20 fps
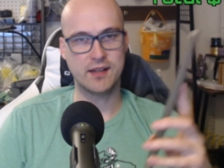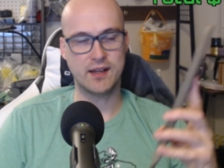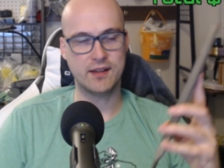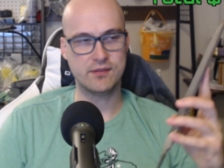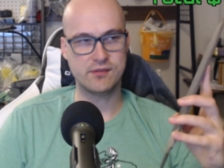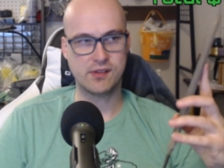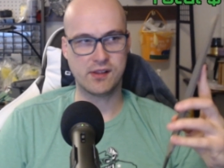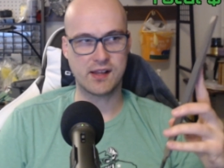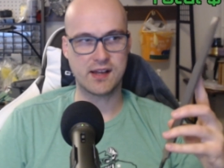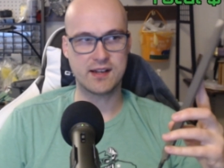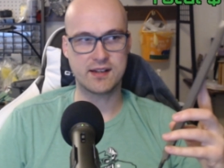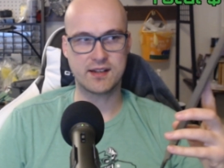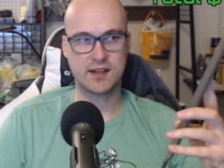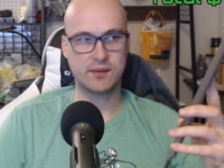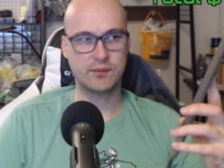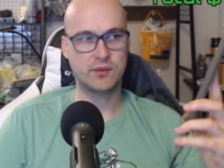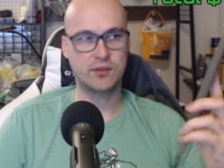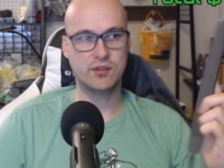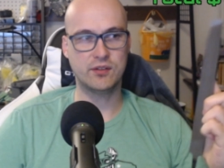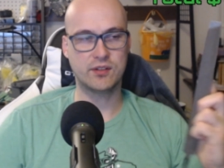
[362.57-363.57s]
I, a lot of
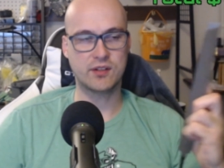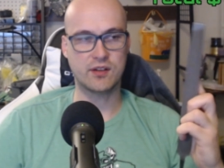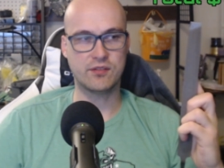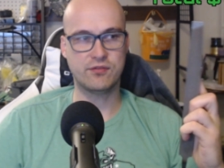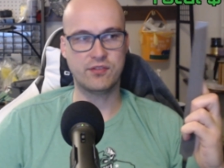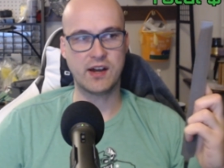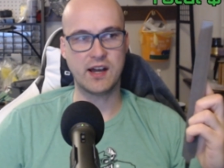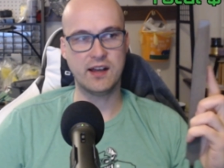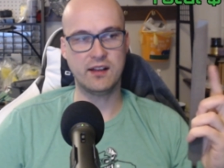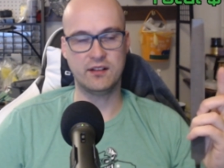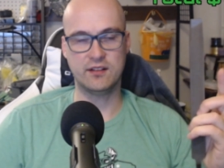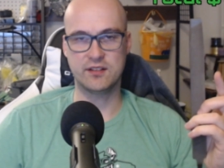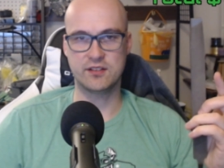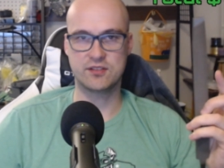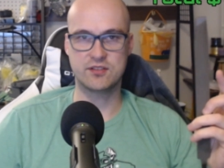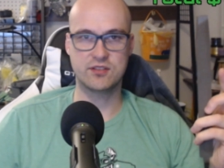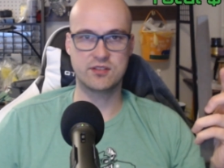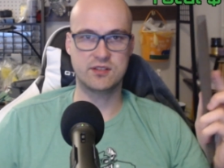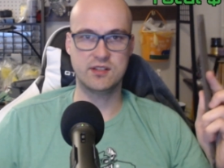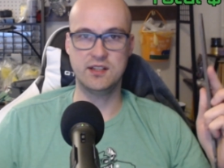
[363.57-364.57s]
times using a file is
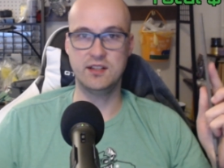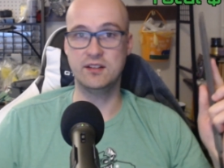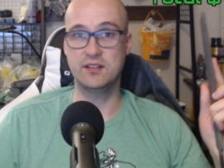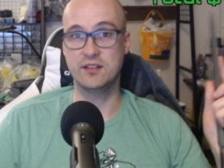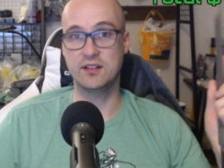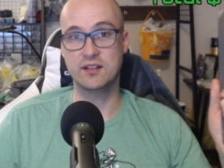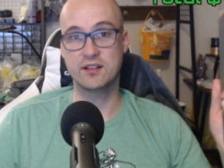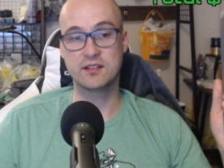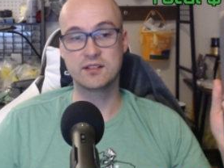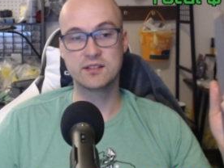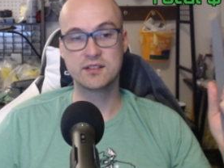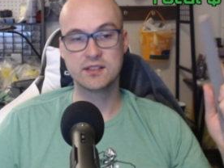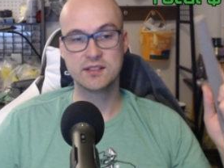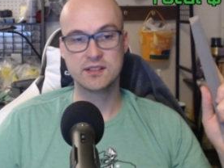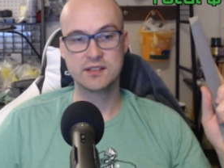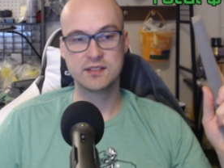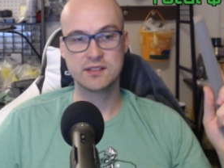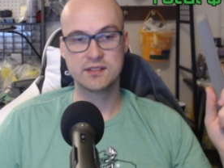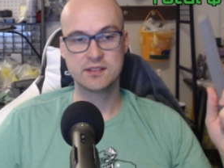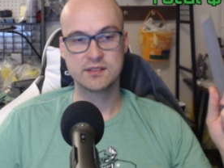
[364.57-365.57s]
just easier
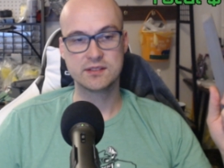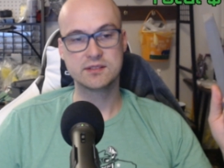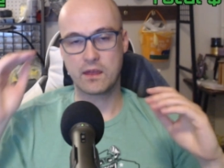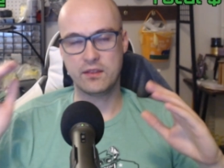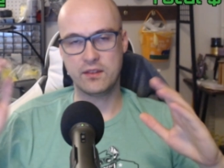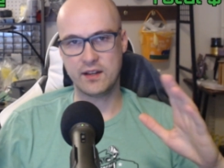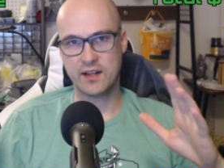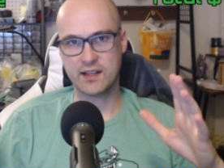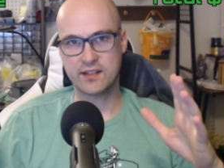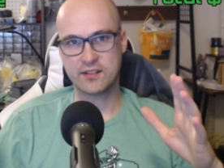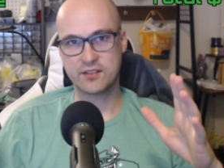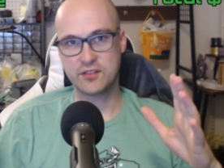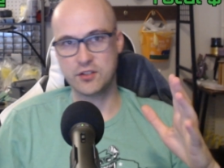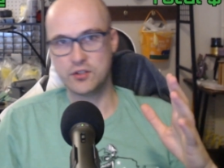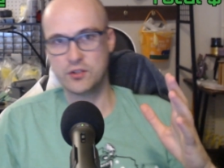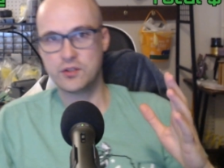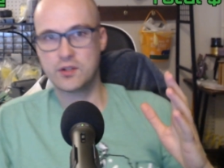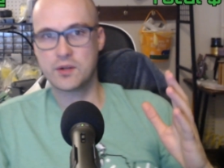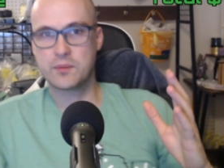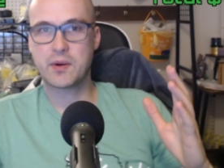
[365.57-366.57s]
the next
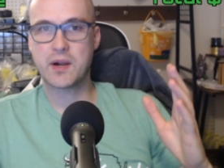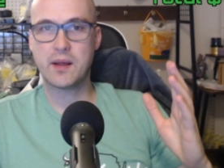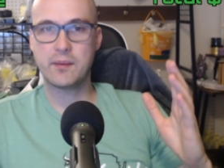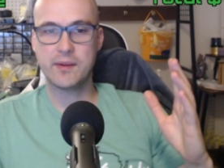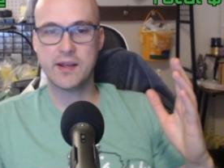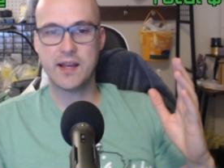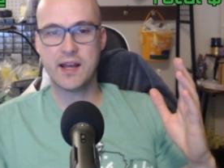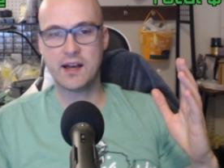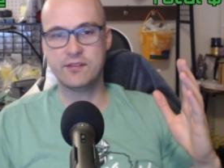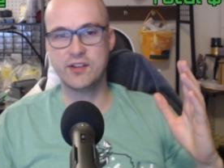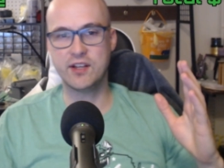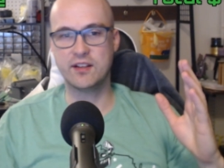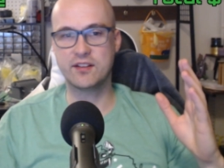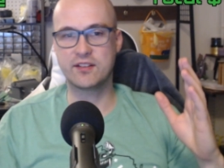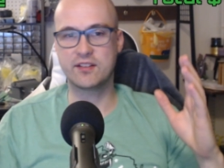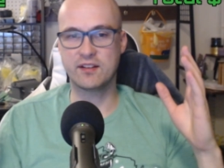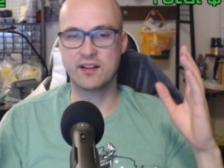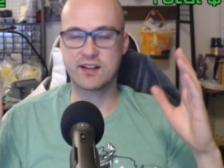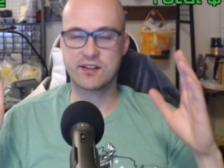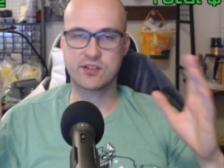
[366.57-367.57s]
two are probably
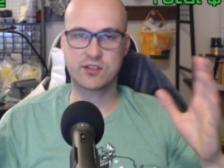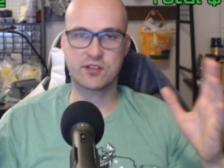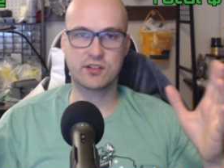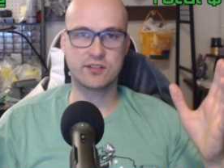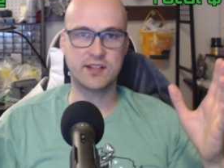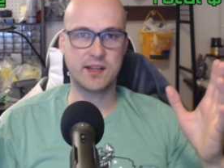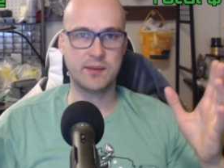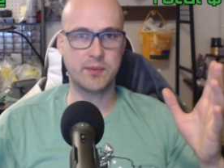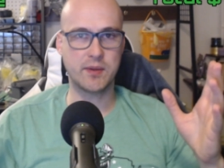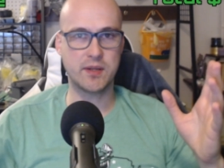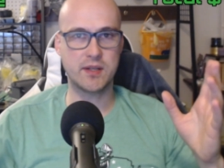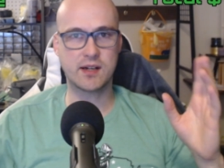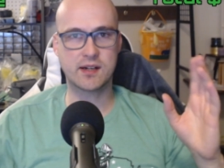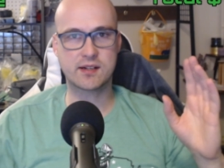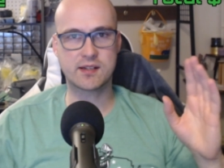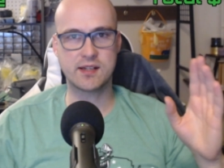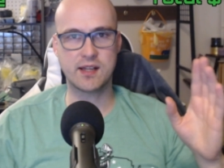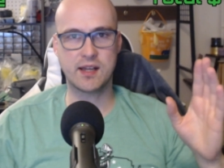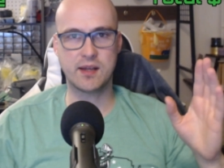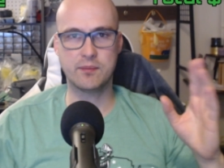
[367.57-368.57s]
obvious electrical tape and
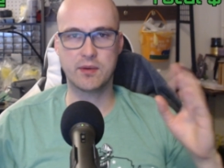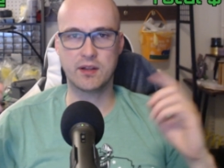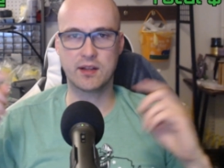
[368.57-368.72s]
duct tape.